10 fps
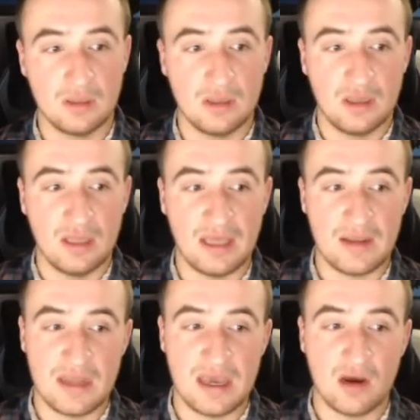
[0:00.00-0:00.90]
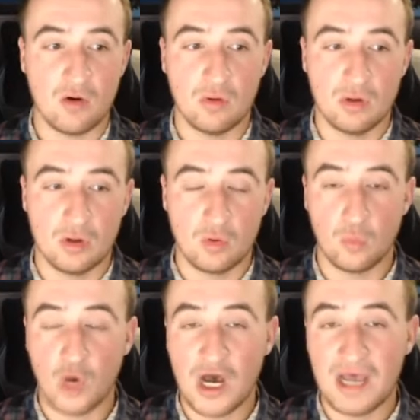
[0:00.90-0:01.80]
And now,
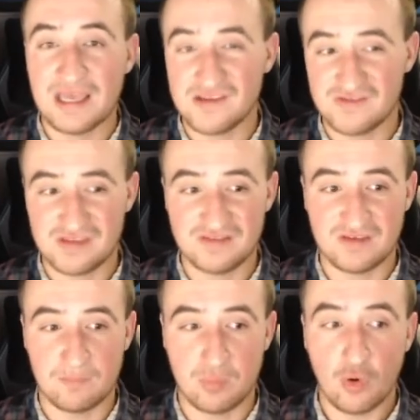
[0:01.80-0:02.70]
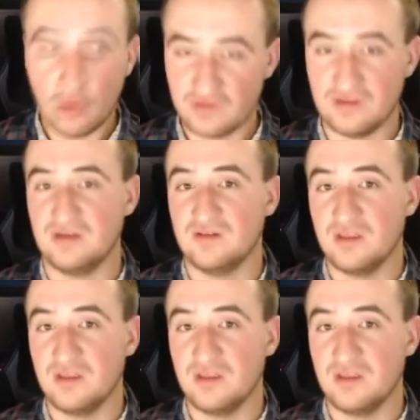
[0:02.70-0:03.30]
why is this important?